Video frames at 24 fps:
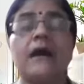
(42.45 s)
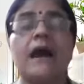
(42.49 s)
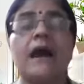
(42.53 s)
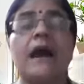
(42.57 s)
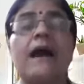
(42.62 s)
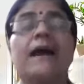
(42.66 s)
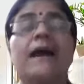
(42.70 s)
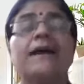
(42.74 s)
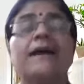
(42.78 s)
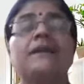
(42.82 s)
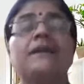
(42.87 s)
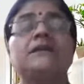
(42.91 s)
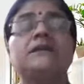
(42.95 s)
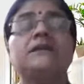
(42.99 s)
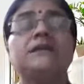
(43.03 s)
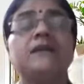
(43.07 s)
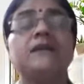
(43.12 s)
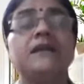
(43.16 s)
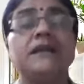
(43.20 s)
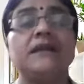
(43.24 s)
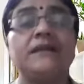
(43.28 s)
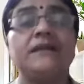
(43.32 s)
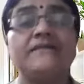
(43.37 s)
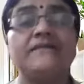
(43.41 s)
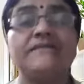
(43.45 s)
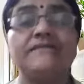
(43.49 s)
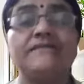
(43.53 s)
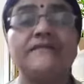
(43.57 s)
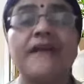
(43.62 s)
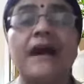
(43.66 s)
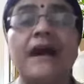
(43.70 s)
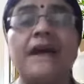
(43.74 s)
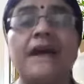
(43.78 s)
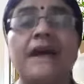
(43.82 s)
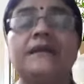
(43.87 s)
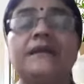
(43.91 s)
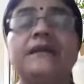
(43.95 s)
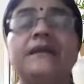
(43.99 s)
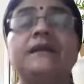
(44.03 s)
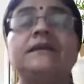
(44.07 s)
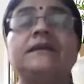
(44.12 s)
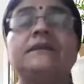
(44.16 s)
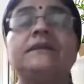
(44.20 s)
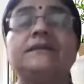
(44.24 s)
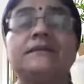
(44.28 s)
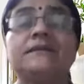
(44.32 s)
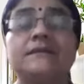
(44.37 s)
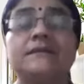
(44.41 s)
and
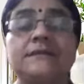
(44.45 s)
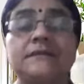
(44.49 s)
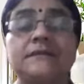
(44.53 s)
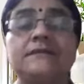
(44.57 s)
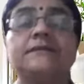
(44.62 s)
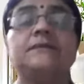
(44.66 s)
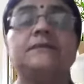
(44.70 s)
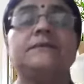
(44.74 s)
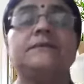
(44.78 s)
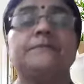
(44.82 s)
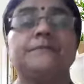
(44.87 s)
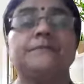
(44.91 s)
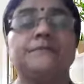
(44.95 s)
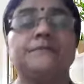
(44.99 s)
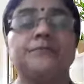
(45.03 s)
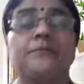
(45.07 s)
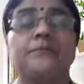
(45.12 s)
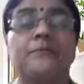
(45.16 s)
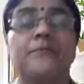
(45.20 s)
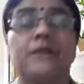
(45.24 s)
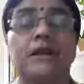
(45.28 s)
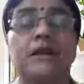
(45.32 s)
lymphatic system.